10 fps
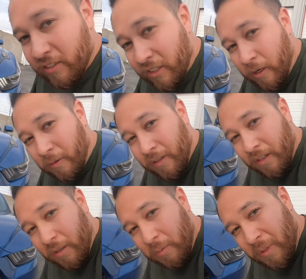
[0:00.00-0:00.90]
So
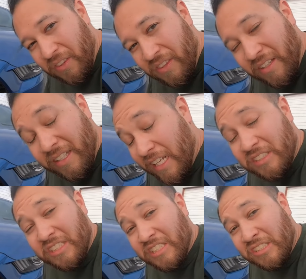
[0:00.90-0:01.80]
what
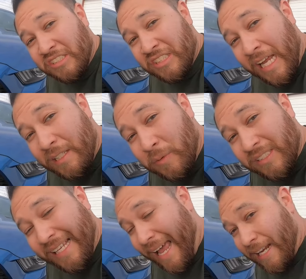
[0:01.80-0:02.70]
engineers decided
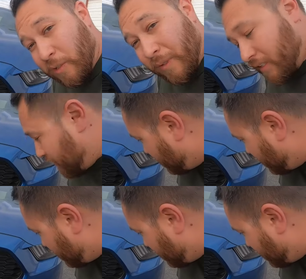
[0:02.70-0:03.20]
was adequate